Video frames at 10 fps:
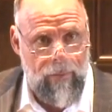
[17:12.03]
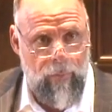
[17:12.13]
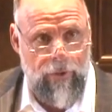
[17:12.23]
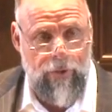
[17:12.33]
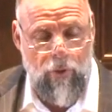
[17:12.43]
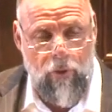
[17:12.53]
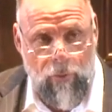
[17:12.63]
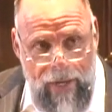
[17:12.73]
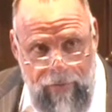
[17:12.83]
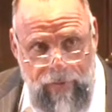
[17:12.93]
We're so
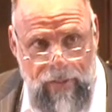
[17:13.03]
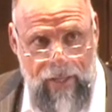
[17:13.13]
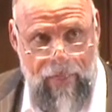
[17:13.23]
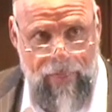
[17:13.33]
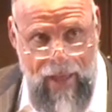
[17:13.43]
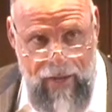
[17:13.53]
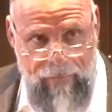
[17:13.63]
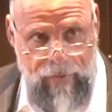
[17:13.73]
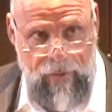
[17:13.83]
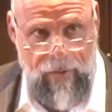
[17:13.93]
grateful and
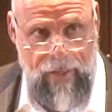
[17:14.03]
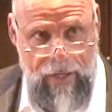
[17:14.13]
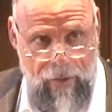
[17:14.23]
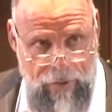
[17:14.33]
thankful that you